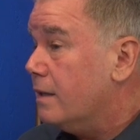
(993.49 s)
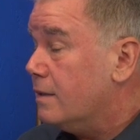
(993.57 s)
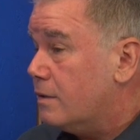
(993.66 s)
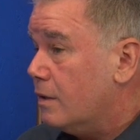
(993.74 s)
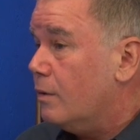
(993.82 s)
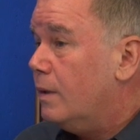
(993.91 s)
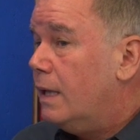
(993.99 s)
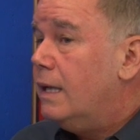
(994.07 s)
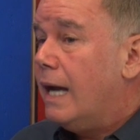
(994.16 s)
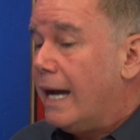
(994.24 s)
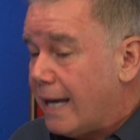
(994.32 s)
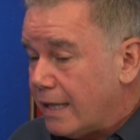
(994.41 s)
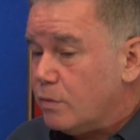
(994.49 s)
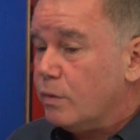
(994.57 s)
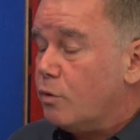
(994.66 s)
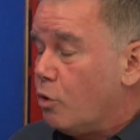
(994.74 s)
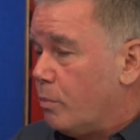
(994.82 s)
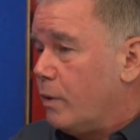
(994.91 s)
and so I got to
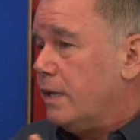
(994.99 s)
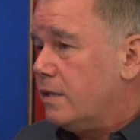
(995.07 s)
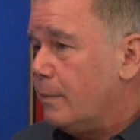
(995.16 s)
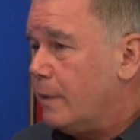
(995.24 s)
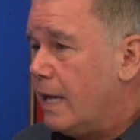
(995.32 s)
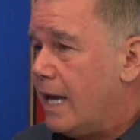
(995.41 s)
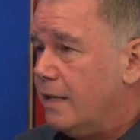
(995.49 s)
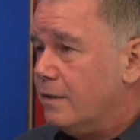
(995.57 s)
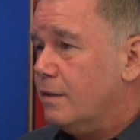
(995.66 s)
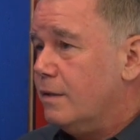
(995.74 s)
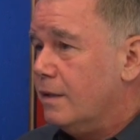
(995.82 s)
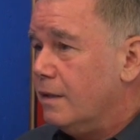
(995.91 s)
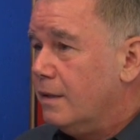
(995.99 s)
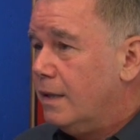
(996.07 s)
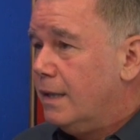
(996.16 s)
incorporate some of that into the